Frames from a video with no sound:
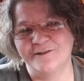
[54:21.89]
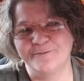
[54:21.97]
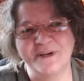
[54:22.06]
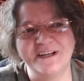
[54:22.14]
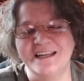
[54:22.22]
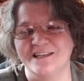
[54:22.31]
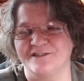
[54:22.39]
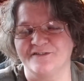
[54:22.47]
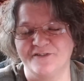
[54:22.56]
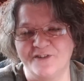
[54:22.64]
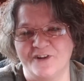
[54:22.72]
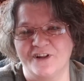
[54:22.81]
My day's
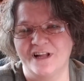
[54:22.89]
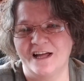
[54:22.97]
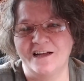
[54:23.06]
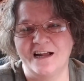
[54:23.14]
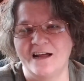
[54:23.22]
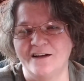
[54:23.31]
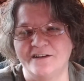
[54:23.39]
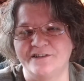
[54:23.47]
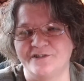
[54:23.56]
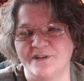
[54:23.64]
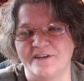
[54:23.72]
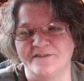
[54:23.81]
full. How
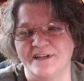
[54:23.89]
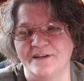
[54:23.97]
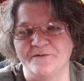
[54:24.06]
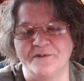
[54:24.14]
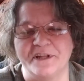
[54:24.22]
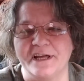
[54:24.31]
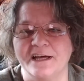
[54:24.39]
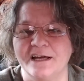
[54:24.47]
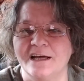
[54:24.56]
could you have time for that?